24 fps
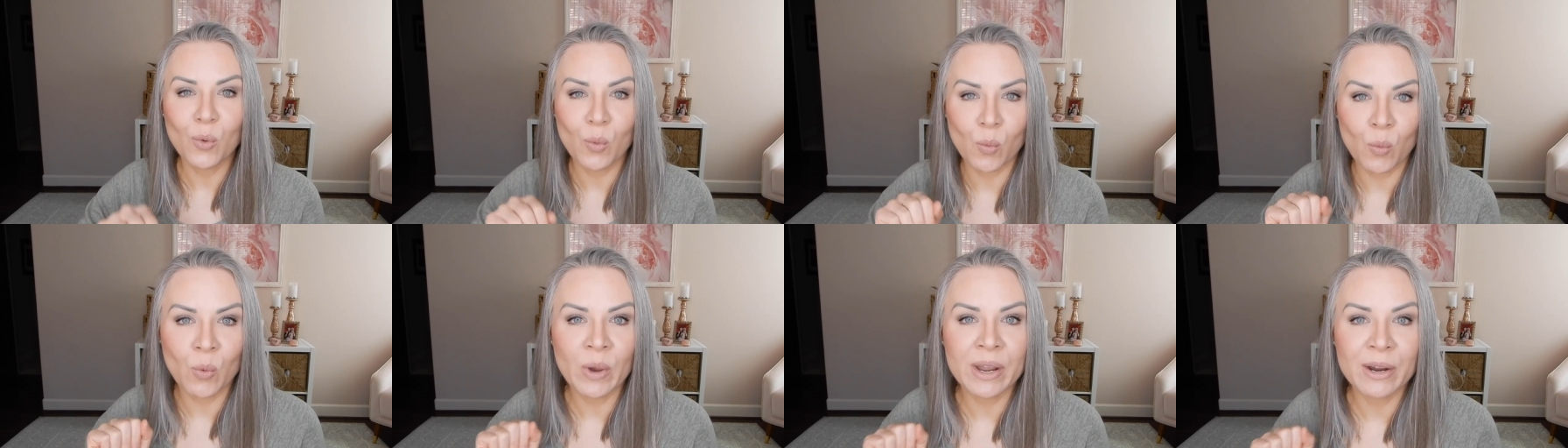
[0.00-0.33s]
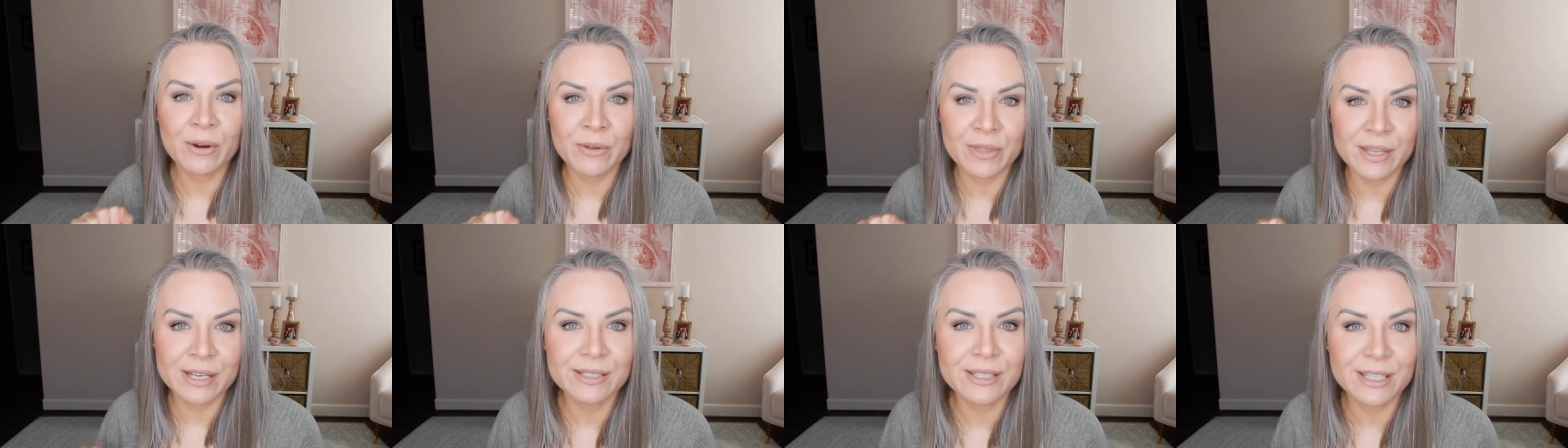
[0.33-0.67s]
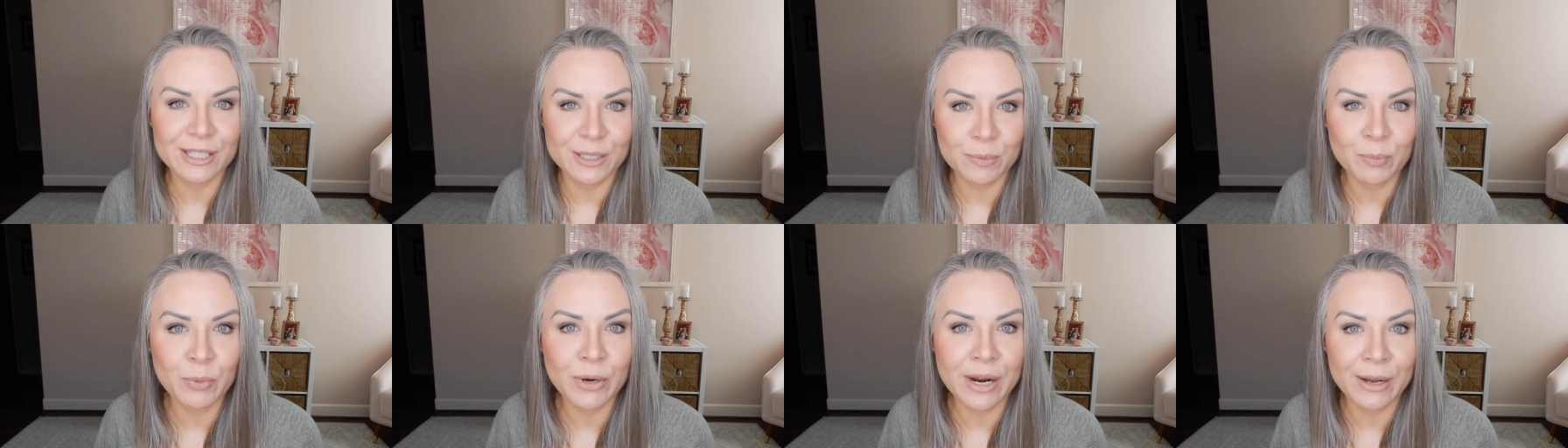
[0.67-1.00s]
where this
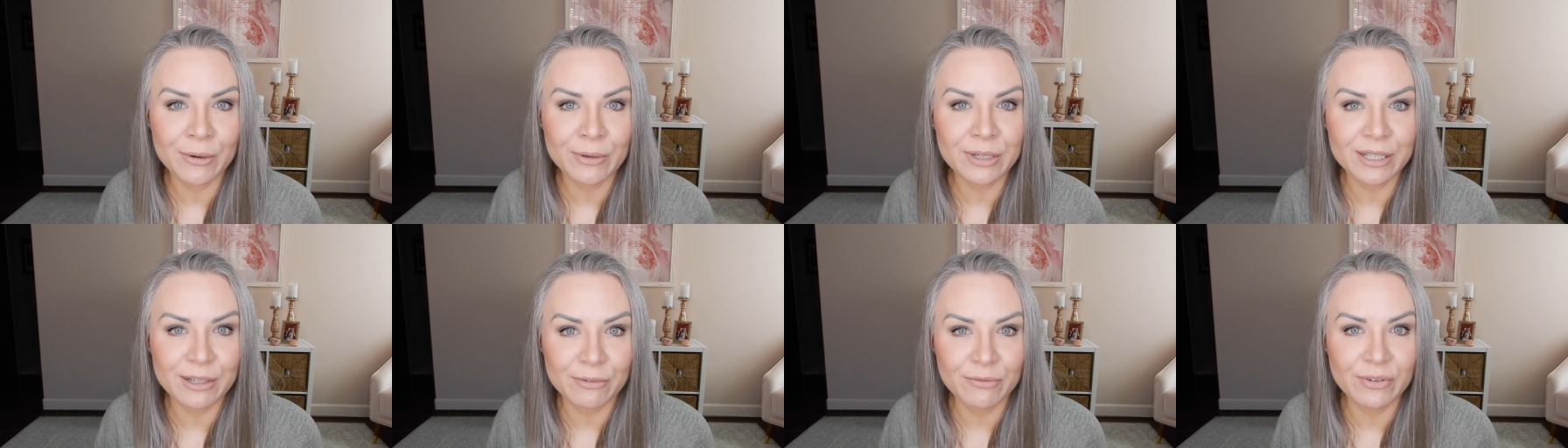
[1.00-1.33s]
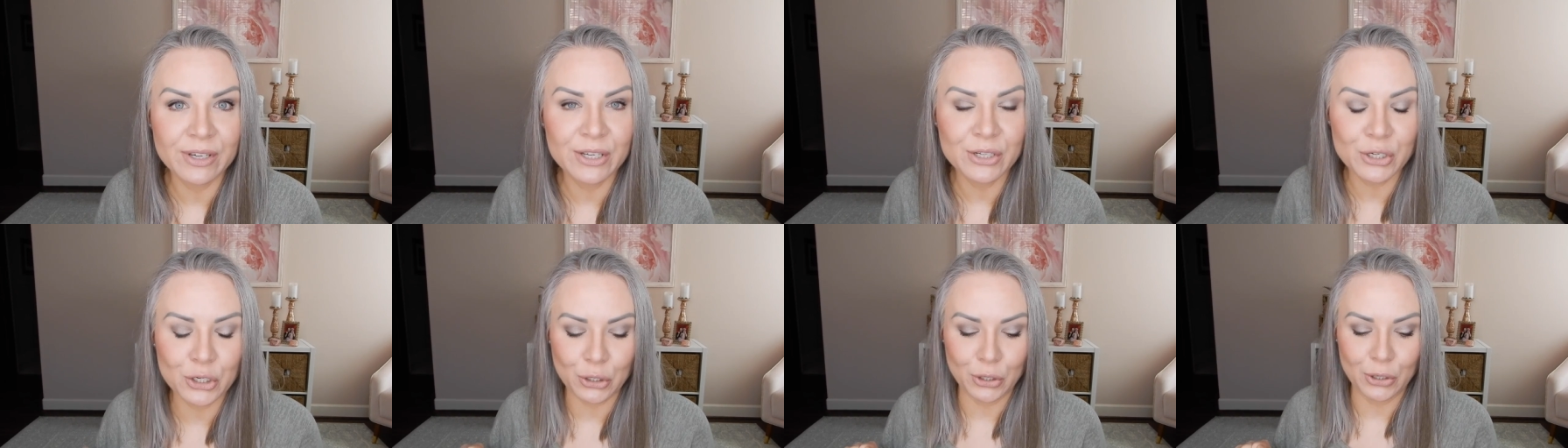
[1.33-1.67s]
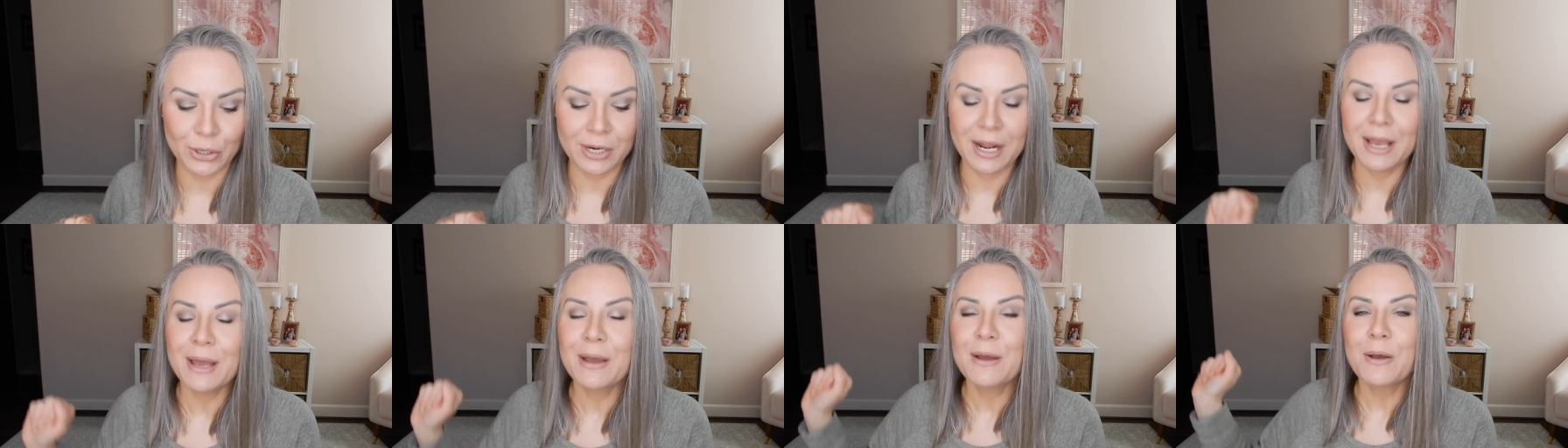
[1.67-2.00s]
is proudly
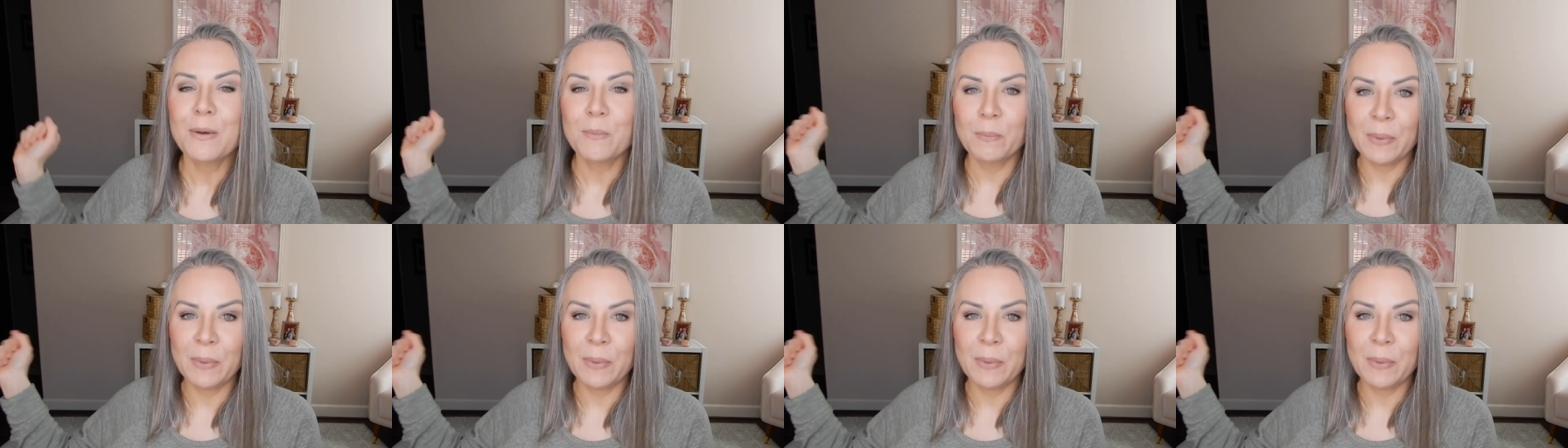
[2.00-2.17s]
featured,